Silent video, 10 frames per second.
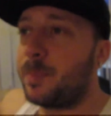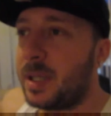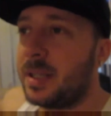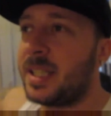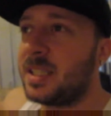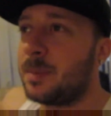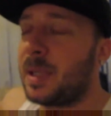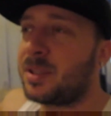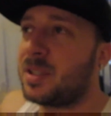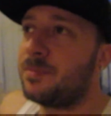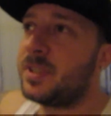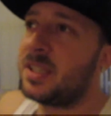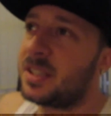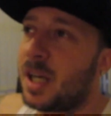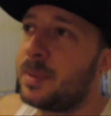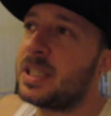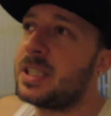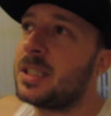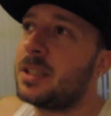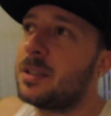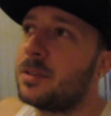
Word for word: but it's about something that's coming